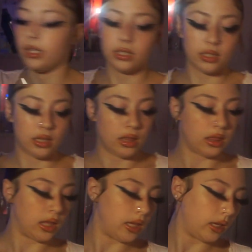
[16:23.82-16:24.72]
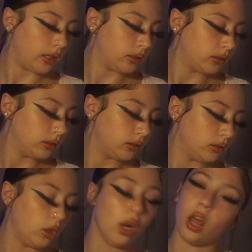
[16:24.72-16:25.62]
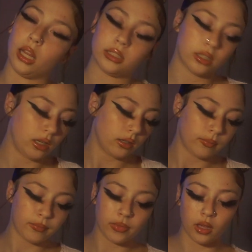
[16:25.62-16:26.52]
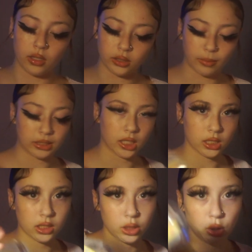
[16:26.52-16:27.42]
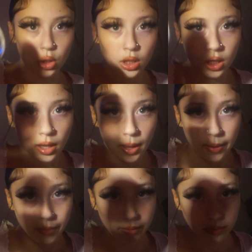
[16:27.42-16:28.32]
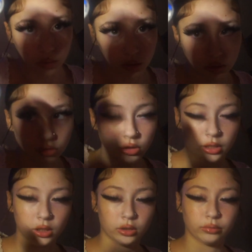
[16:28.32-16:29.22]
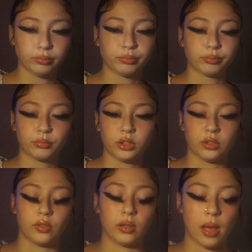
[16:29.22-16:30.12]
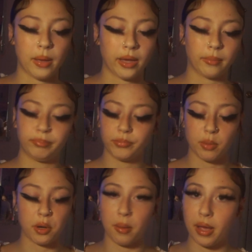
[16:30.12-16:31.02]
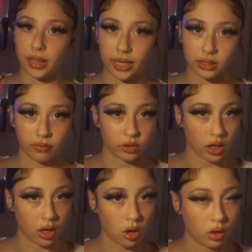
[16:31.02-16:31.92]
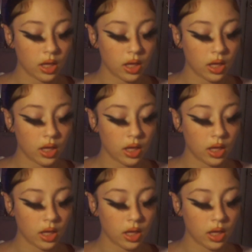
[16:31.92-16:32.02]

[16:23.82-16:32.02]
thing. No, not last thing. I just got this little baby oil gel just for like to put on my legs after I go